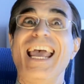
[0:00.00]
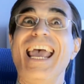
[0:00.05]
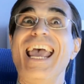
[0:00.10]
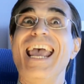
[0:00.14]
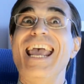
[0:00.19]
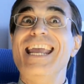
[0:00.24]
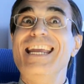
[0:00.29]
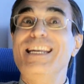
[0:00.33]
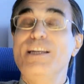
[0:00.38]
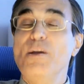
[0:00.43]

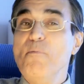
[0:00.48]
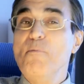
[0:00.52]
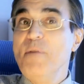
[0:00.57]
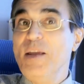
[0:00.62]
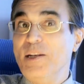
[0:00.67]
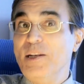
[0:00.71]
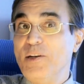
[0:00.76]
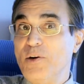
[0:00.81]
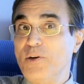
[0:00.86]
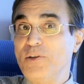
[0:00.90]
8
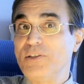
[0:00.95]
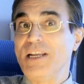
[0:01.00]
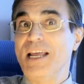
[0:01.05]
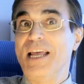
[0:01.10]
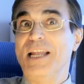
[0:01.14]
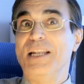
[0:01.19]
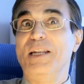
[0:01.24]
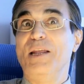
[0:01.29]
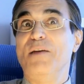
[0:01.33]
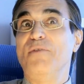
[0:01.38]
meters,
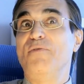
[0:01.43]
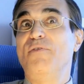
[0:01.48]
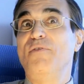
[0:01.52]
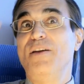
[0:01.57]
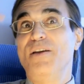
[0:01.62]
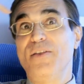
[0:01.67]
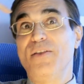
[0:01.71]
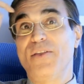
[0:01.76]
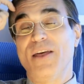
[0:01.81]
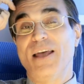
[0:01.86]
the
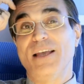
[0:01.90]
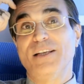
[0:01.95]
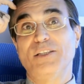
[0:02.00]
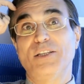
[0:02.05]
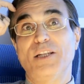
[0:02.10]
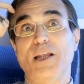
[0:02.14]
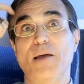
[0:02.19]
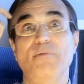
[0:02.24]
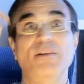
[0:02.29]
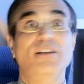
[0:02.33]
fifth
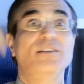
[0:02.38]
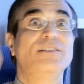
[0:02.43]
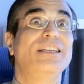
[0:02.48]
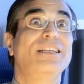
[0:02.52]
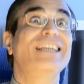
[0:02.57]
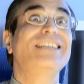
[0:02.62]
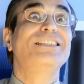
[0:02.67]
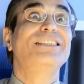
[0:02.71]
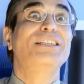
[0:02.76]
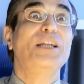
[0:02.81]
step is
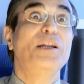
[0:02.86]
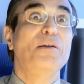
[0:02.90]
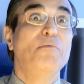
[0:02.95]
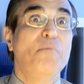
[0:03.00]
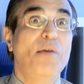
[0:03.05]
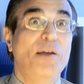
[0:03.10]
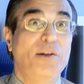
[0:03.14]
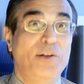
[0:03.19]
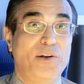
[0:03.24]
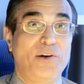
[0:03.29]
16
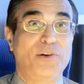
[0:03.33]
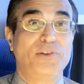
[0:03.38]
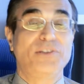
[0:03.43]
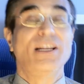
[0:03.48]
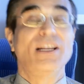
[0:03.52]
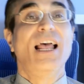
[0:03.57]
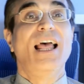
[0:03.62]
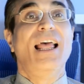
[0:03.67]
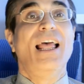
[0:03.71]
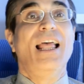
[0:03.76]
meters,
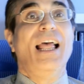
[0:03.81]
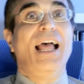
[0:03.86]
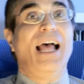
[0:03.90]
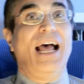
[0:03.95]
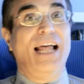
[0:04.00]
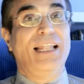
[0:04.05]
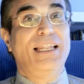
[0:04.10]
and